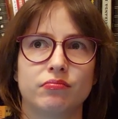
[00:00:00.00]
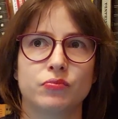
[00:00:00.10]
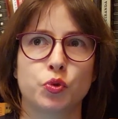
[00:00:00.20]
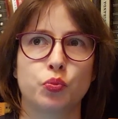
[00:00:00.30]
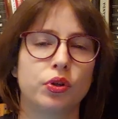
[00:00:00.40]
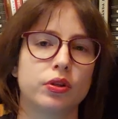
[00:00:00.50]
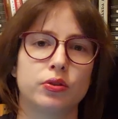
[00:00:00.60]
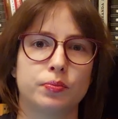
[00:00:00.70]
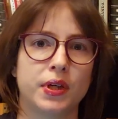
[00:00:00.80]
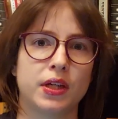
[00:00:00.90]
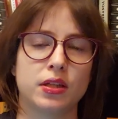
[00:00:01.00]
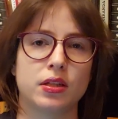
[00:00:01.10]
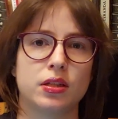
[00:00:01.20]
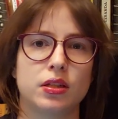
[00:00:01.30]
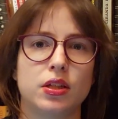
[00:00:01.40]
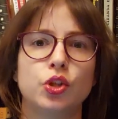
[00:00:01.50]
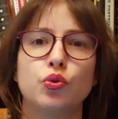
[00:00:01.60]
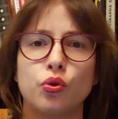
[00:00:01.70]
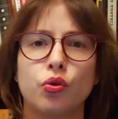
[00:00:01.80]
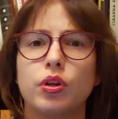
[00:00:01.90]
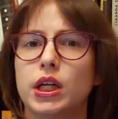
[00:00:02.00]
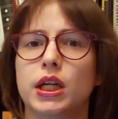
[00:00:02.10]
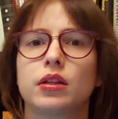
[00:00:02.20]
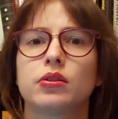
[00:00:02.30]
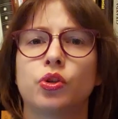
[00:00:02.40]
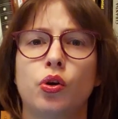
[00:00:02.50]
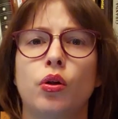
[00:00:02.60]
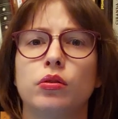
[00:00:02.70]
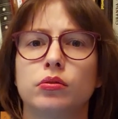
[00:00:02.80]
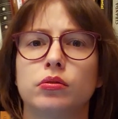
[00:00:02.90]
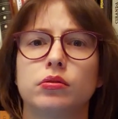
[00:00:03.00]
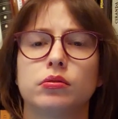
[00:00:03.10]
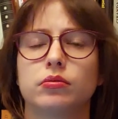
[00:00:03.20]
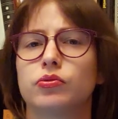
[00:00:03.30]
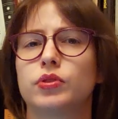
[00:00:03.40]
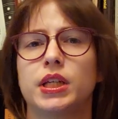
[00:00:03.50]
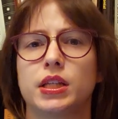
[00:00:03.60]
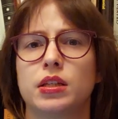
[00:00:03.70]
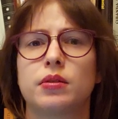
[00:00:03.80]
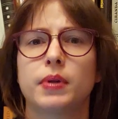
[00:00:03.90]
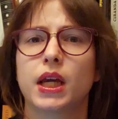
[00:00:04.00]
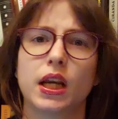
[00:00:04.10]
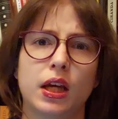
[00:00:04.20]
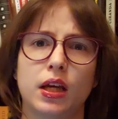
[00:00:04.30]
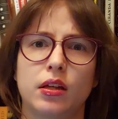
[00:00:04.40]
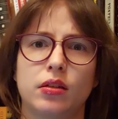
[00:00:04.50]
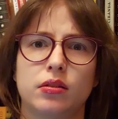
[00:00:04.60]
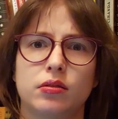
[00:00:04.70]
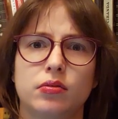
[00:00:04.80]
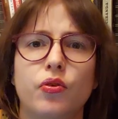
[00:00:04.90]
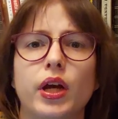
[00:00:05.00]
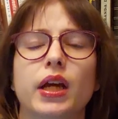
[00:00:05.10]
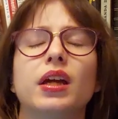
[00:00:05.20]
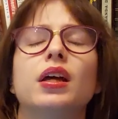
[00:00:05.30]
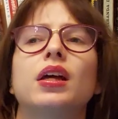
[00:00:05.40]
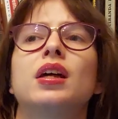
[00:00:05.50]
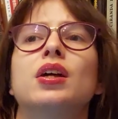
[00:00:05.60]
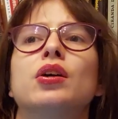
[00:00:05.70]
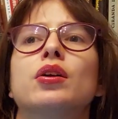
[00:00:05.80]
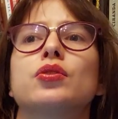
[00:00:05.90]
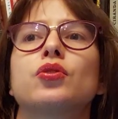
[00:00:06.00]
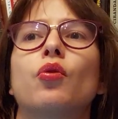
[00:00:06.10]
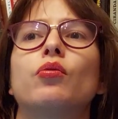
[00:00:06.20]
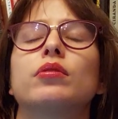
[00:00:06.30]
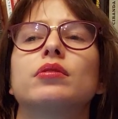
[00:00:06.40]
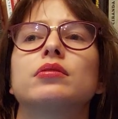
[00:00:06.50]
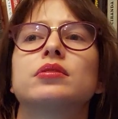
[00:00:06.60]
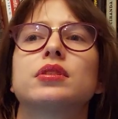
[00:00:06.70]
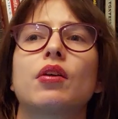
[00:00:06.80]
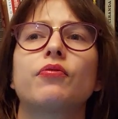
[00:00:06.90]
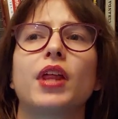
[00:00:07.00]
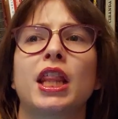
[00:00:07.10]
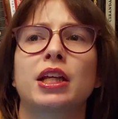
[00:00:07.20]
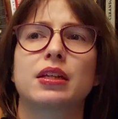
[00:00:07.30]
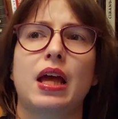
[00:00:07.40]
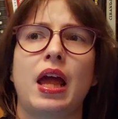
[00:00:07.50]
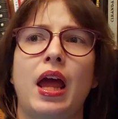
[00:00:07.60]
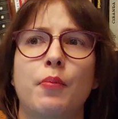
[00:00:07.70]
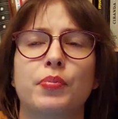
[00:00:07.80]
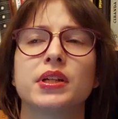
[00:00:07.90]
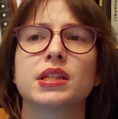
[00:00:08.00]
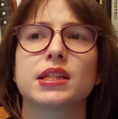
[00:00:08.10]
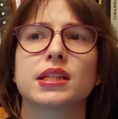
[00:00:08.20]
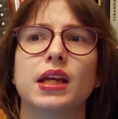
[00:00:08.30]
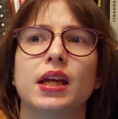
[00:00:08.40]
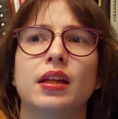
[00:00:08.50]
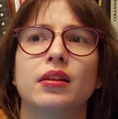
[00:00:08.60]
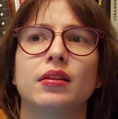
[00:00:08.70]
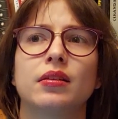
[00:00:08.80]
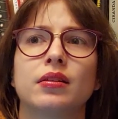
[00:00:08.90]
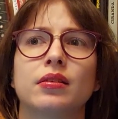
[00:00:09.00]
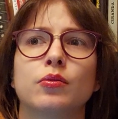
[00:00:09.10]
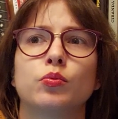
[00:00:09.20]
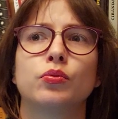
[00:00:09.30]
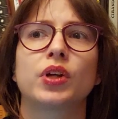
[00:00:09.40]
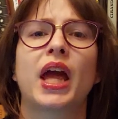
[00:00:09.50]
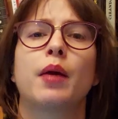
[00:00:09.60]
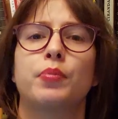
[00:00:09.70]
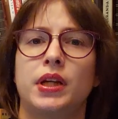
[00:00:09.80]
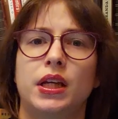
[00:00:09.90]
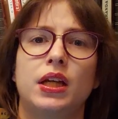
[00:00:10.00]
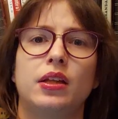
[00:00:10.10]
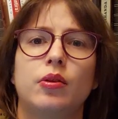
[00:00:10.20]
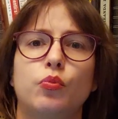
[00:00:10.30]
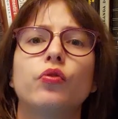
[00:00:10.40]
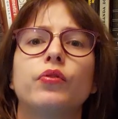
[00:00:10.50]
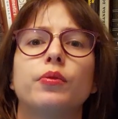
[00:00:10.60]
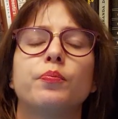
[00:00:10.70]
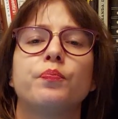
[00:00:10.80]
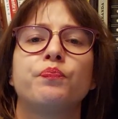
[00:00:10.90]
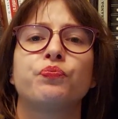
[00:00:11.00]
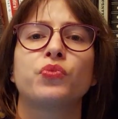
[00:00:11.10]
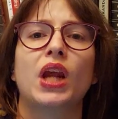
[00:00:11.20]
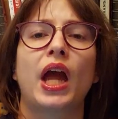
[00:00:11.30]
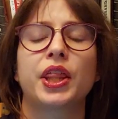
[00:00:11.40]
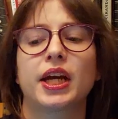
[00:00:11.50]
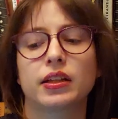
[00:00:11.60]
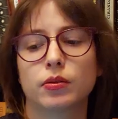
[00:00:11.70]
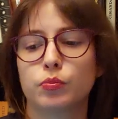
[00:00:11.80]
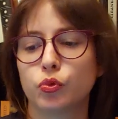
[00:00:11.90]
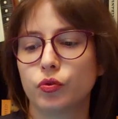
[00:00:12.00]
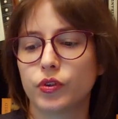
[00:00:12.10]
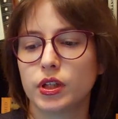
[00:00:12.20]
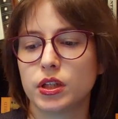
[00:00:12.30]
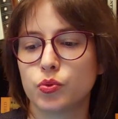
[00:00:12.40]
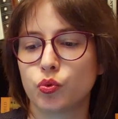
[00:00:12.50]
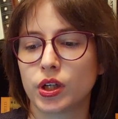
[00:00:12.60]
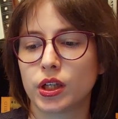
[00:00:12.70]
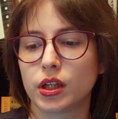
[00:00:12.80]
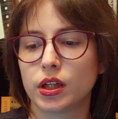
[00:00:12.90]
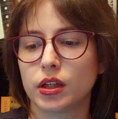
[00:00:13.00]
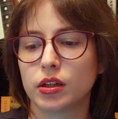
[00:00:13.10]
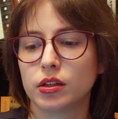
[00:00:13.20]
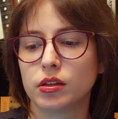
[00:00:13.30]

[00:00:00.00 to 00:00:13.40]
spoiler because you know the killer all since the beginning. Okay, so stuff that happens in the book happened in the movie. I think the movie is really